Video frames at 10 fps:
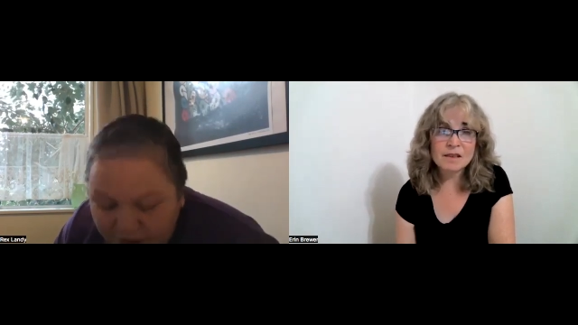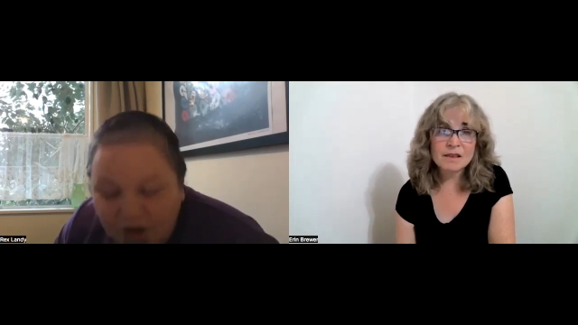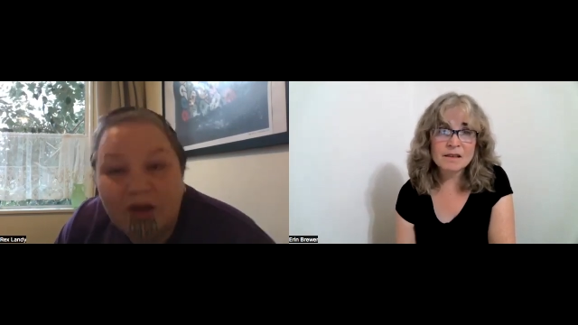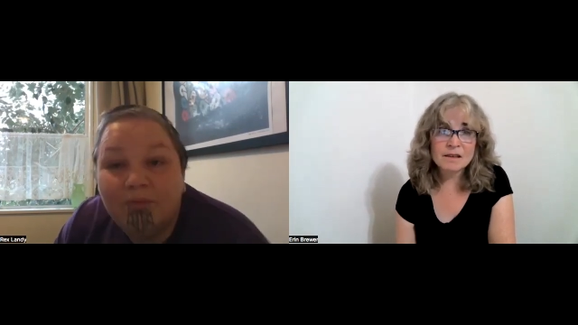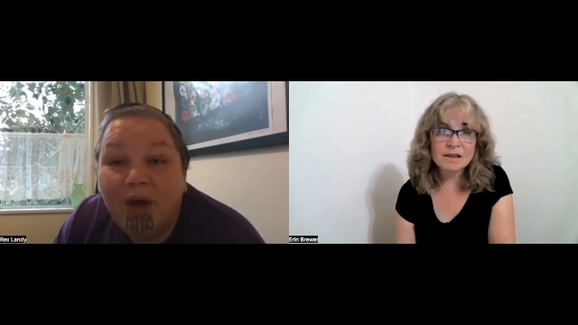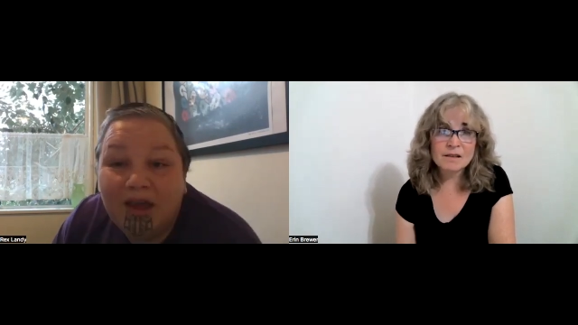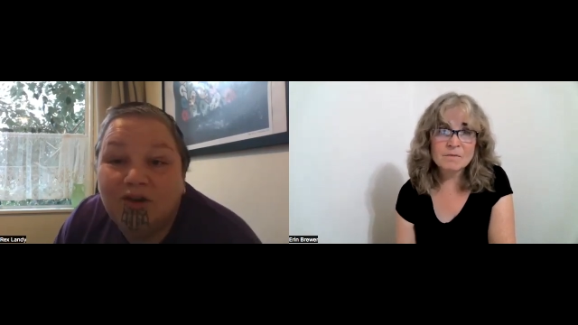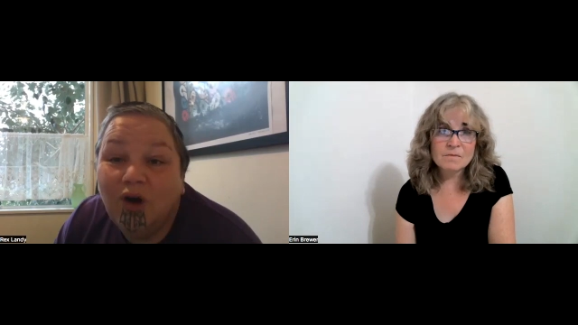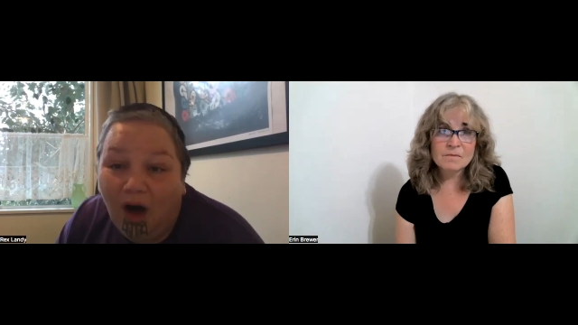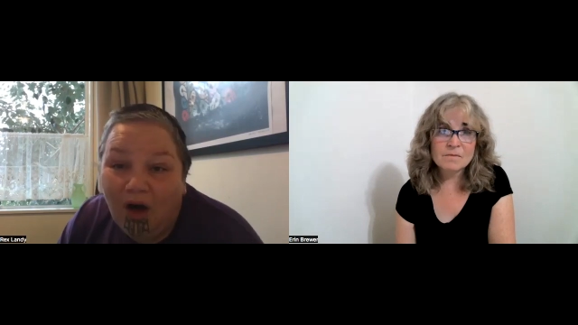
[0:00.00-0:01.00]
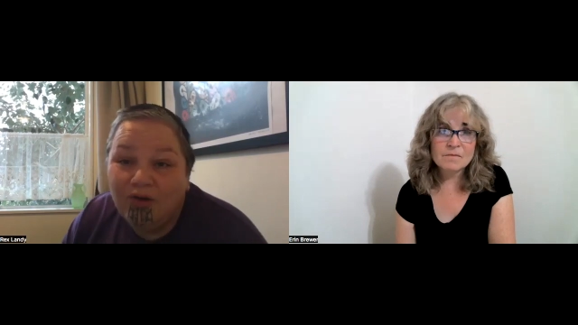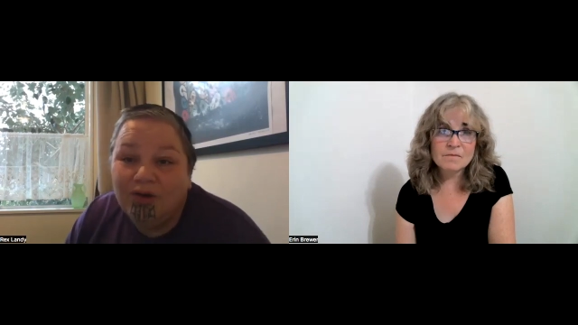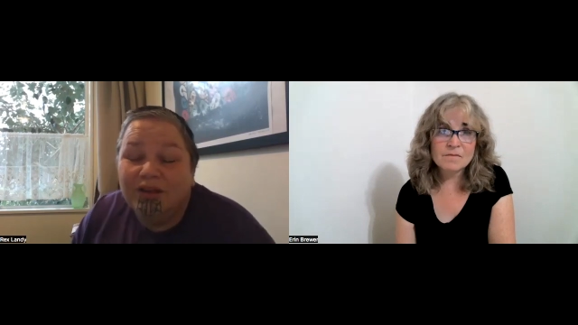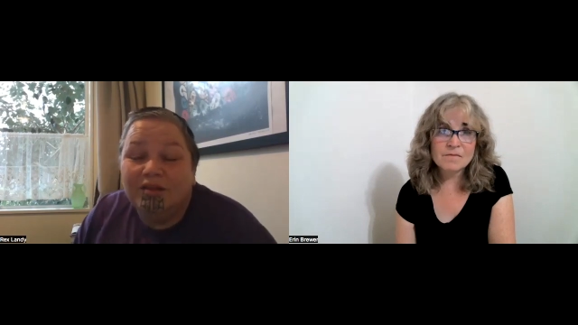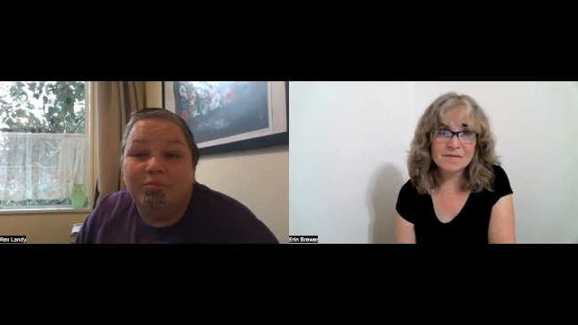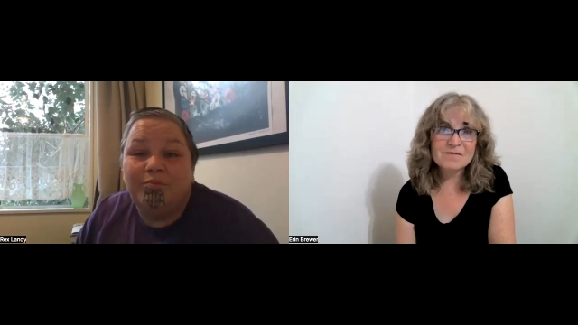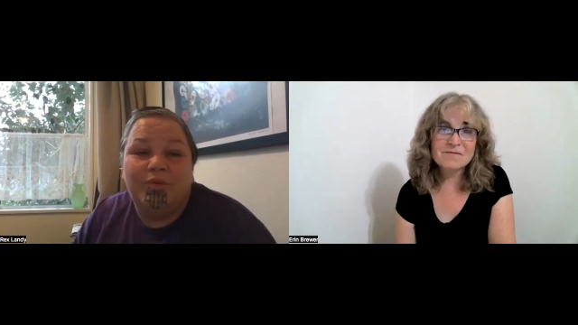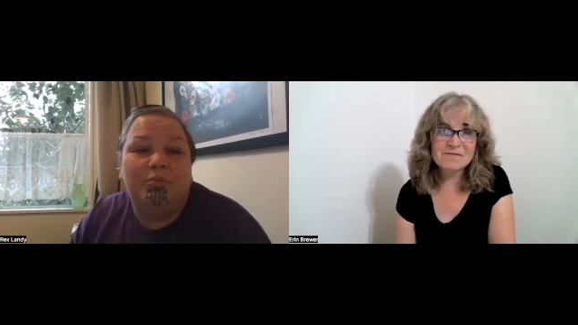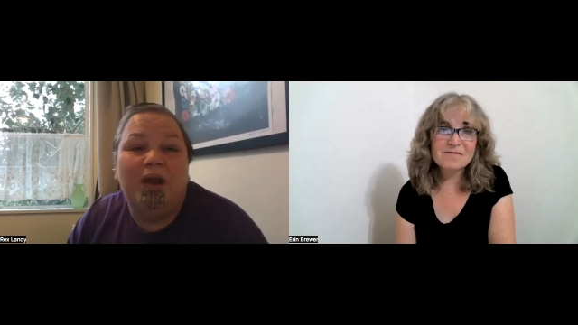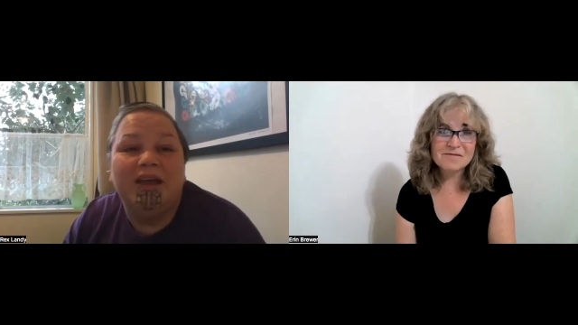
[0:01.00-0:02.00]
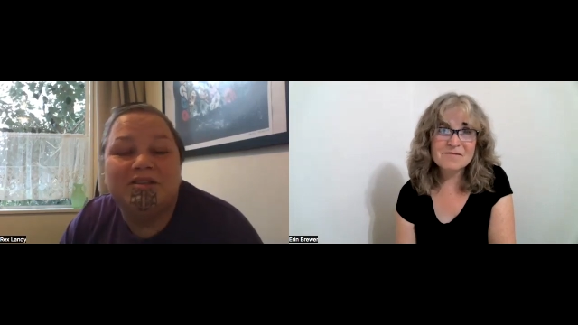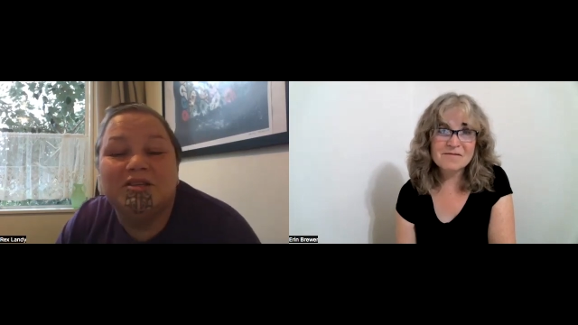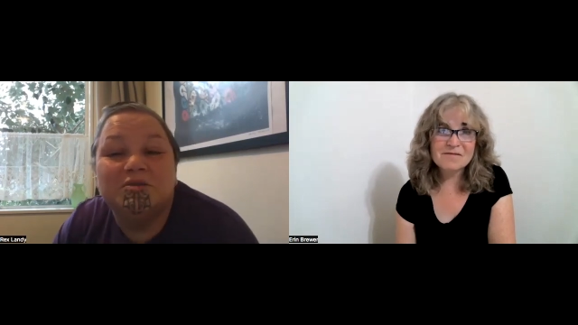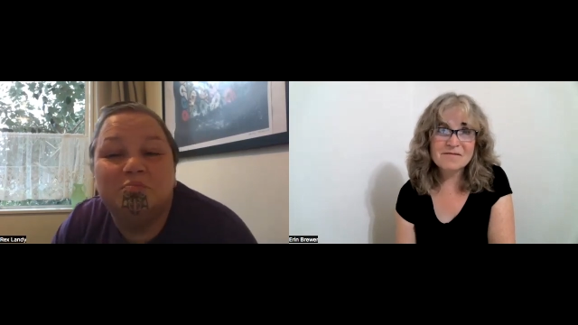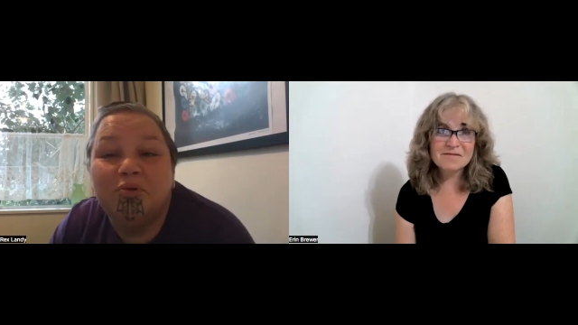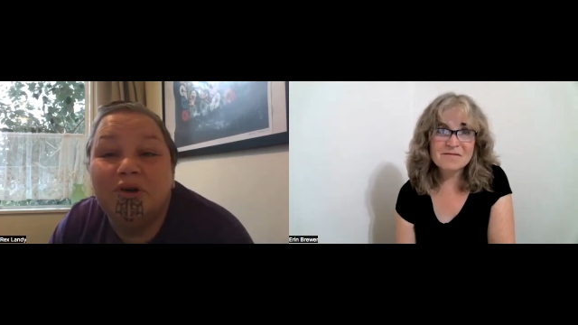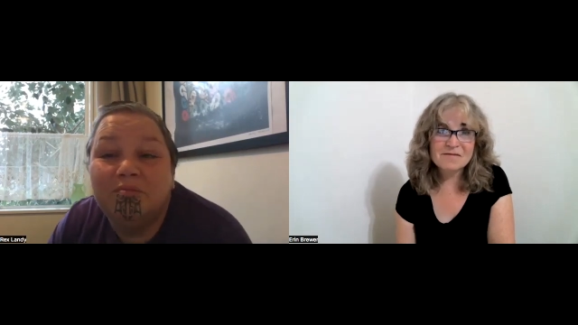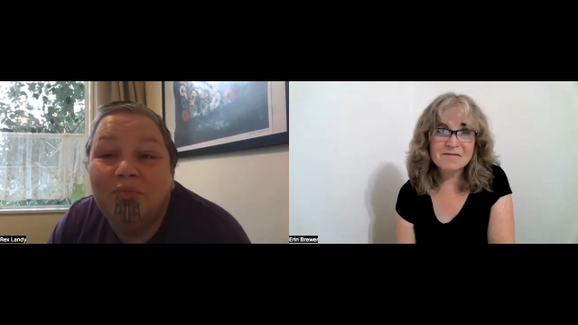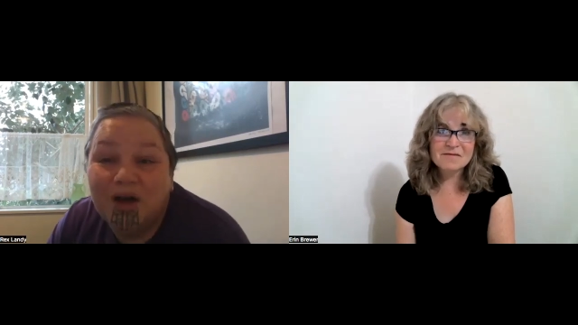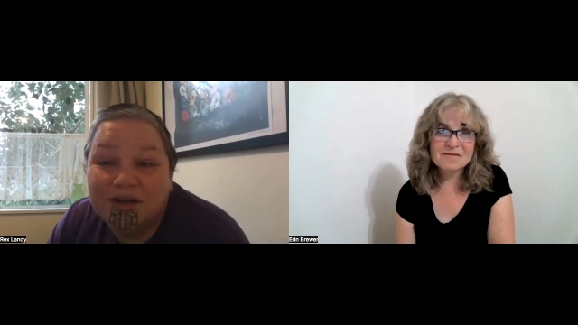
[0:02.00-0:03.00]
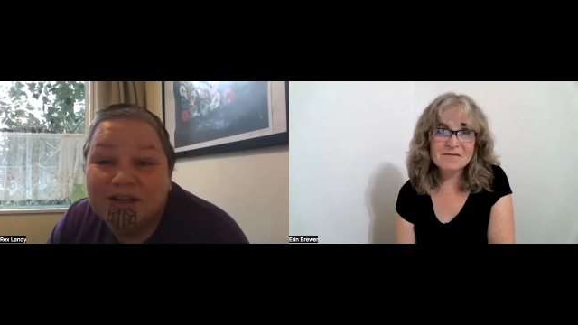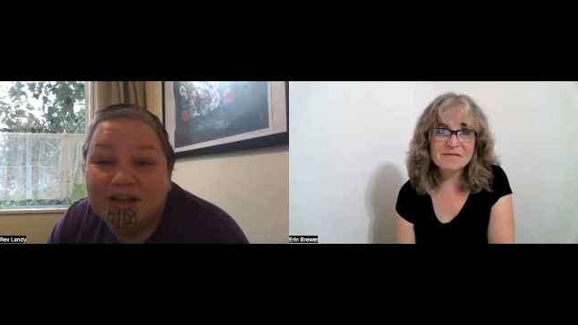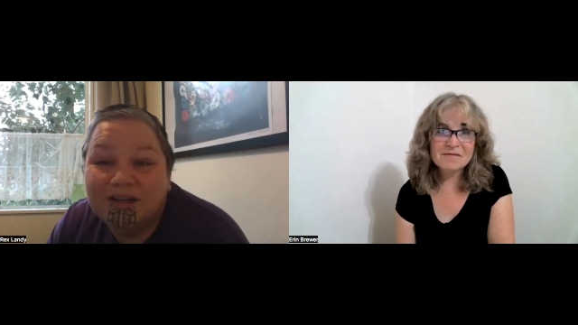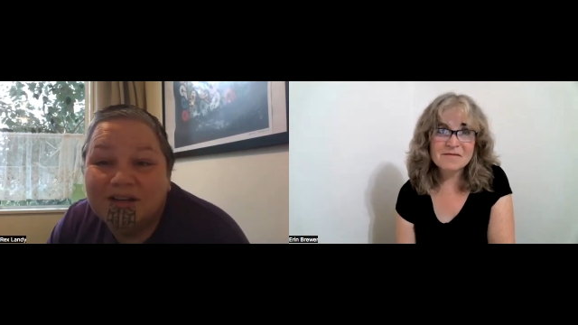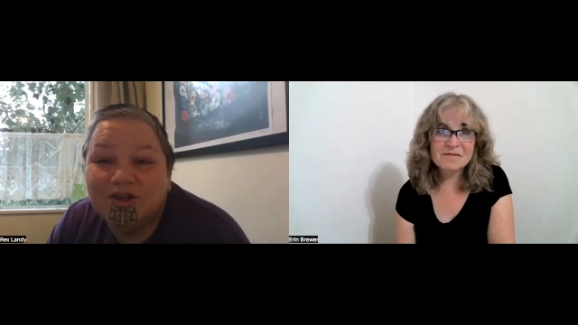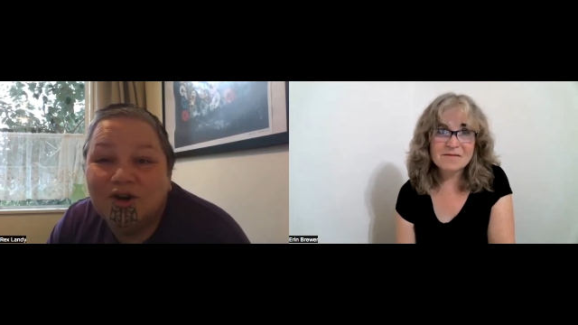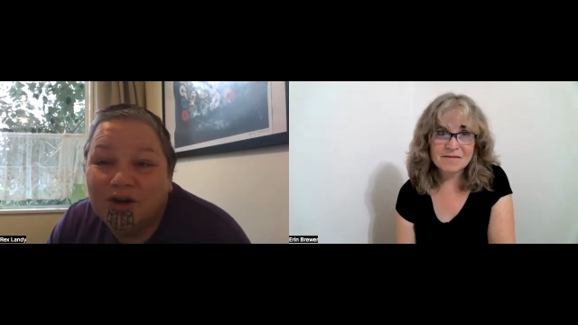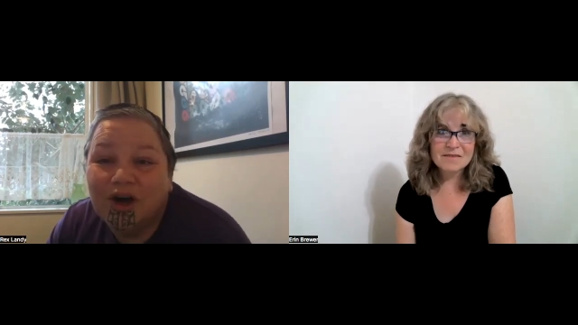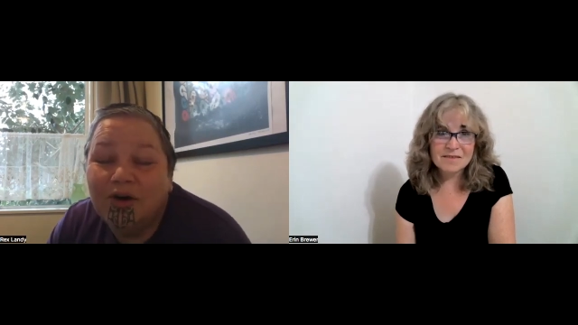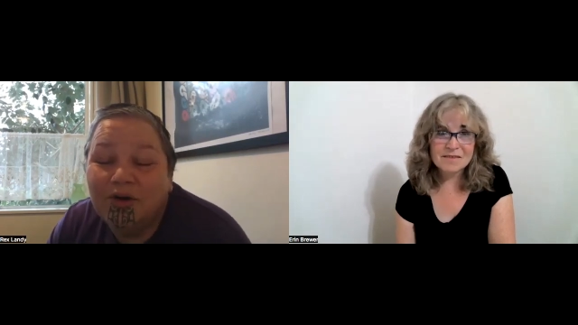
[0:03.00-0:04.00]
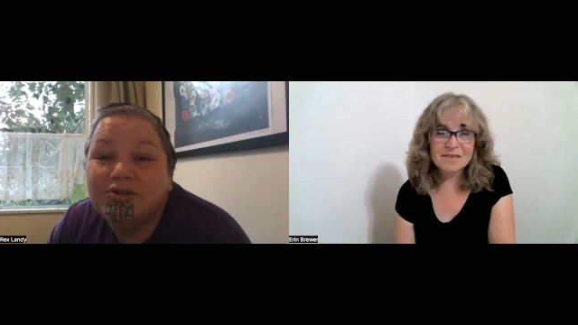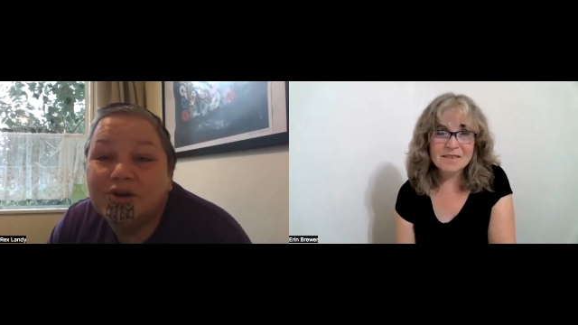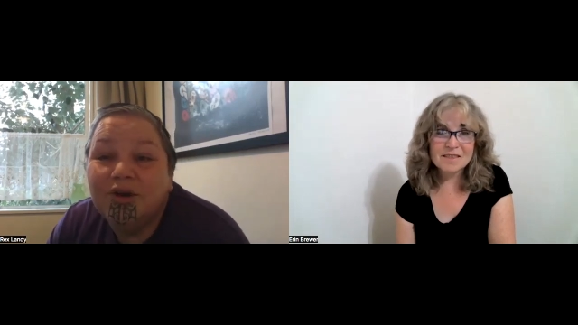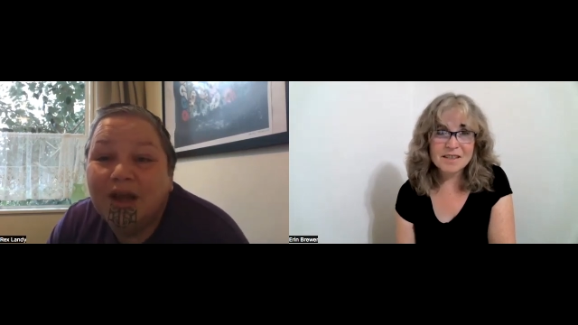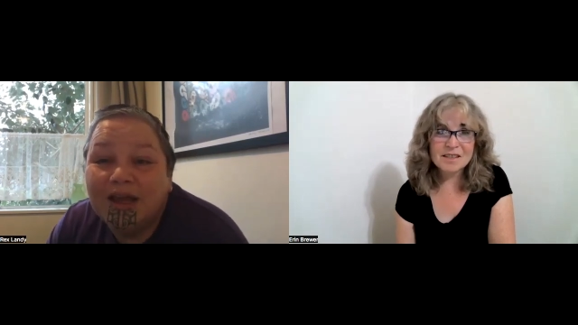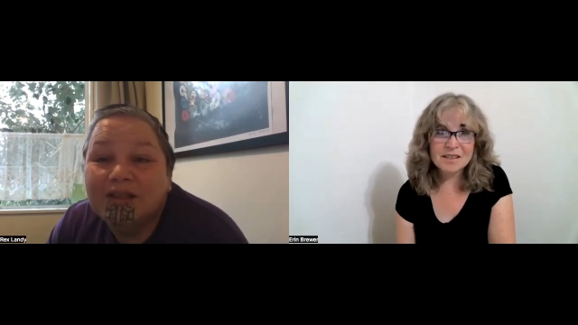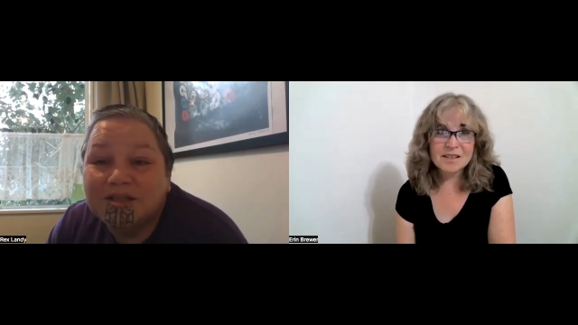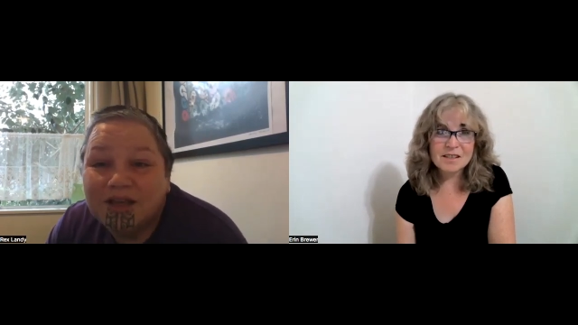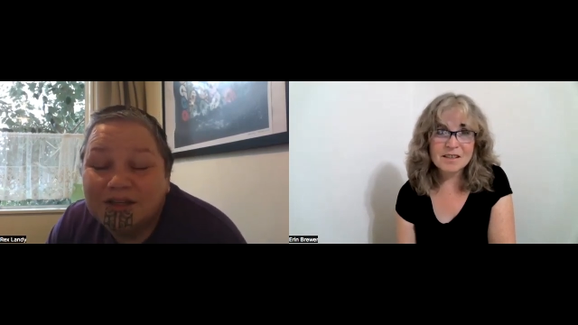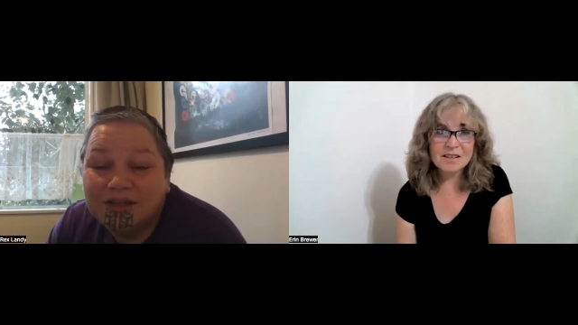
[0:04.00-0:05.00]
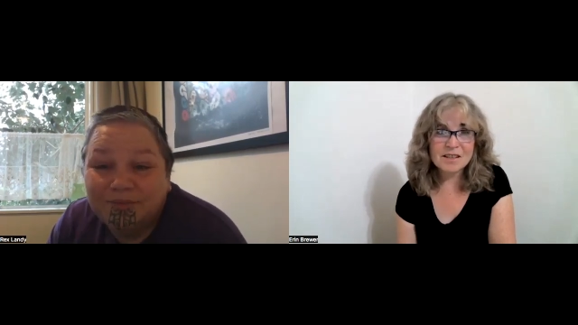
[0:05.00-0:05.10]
Speaker 1: You can make your own and the, the place is printmighty.co.nz.